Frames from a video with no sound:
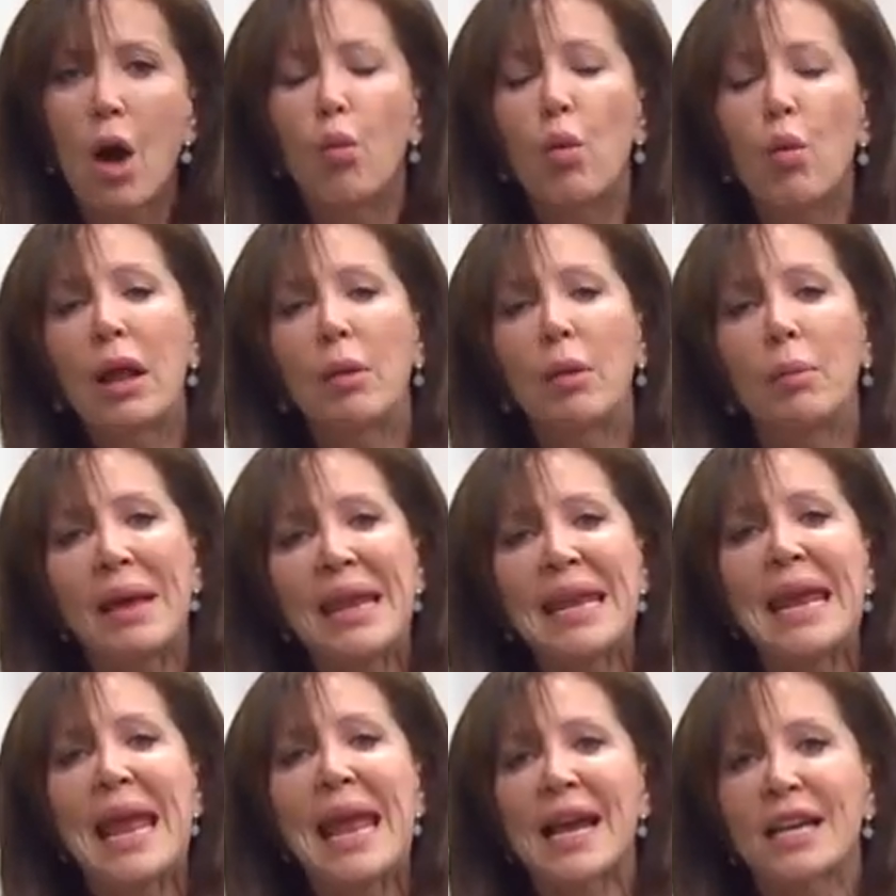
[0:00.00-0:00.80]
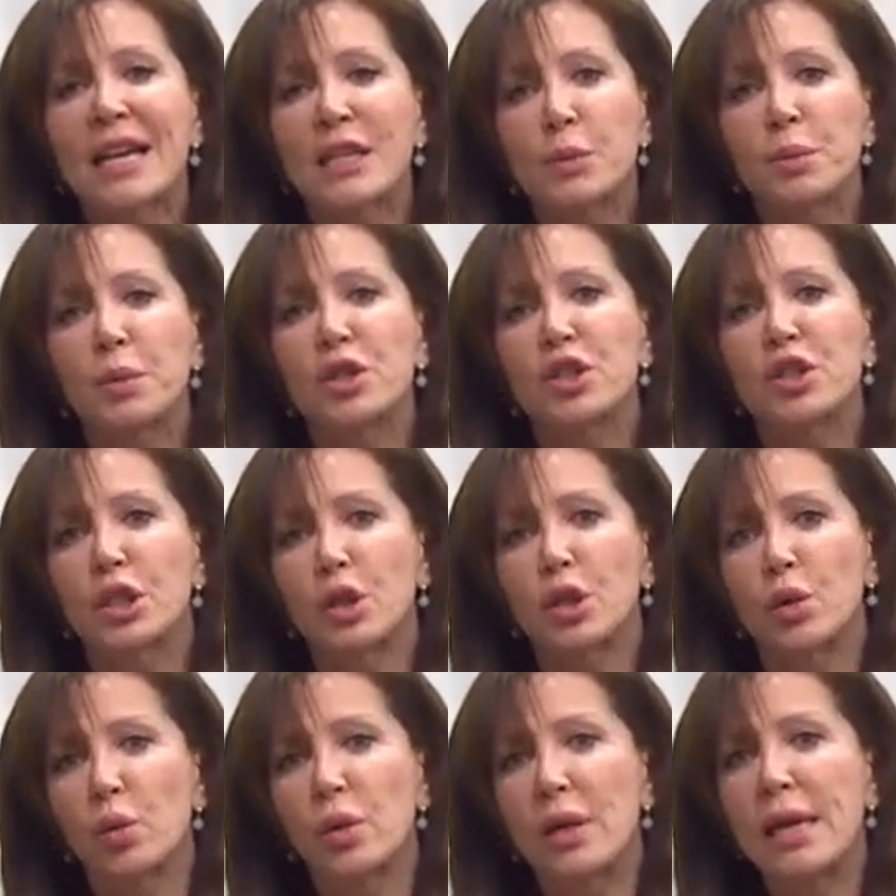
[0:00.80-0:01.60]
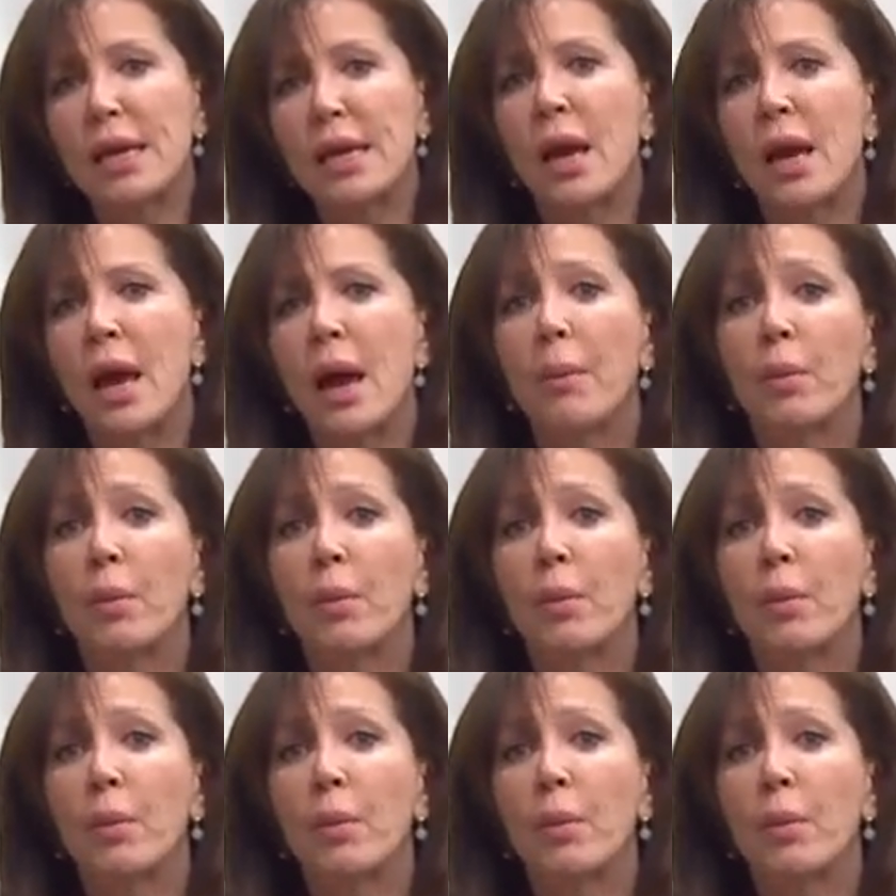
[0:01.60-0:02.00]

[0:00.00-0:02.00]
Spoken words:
While many experts agree